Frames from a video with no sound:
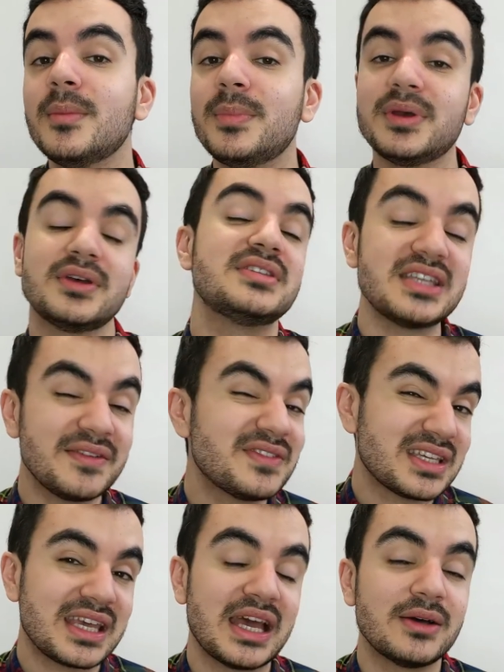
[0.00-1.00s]
because
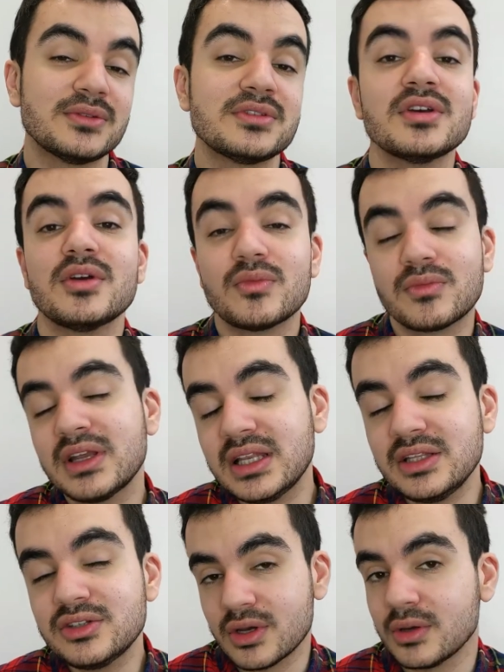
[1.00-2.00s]
savings accounts
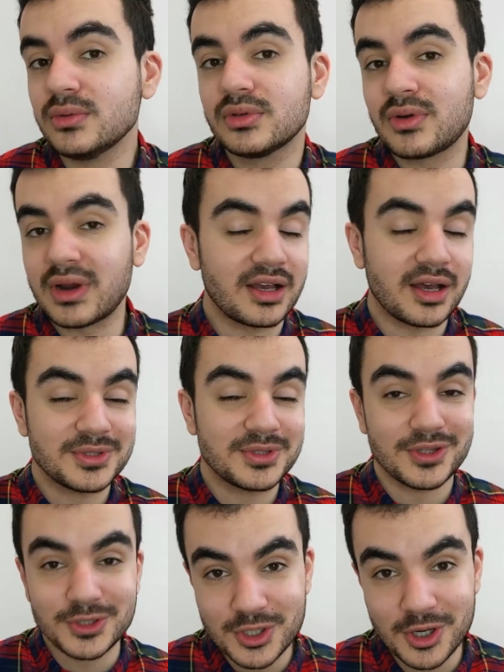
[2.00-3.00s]
really don't crack up
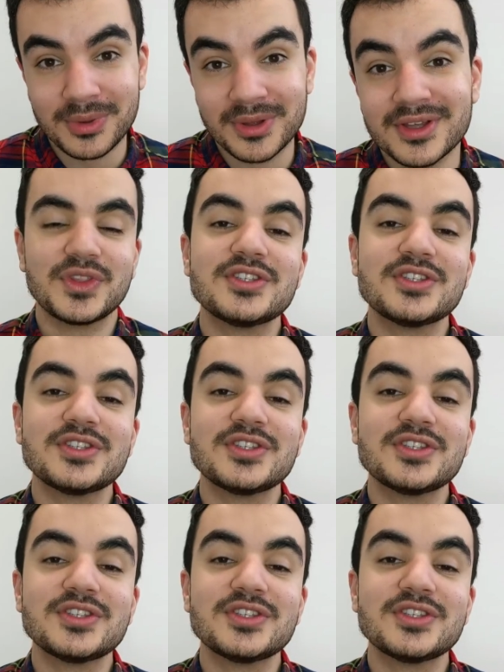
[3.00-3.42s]
to the job.